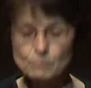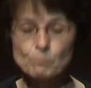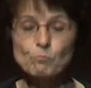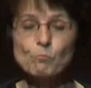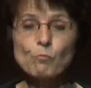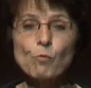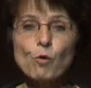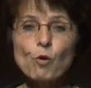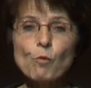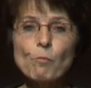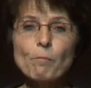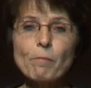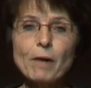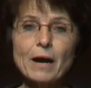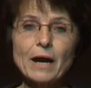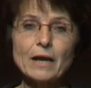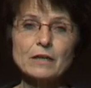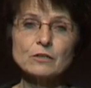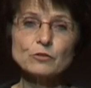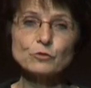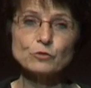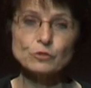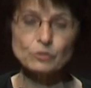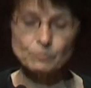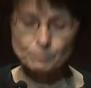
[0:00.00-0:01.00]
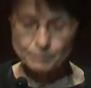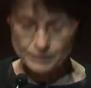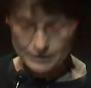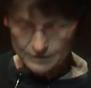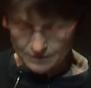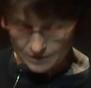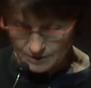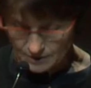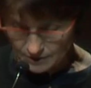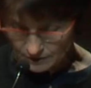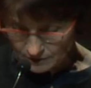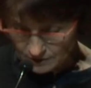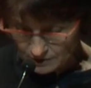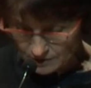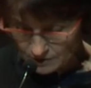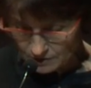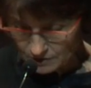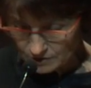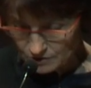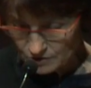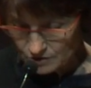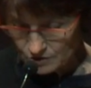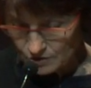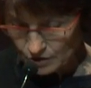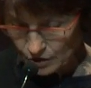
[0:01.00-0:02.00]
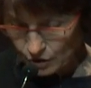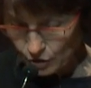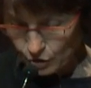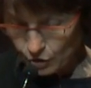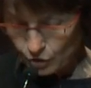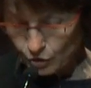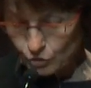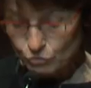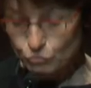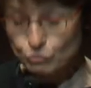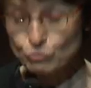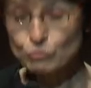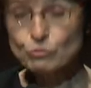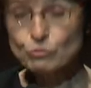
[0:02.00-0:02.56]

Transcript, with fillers: mobile European citizens do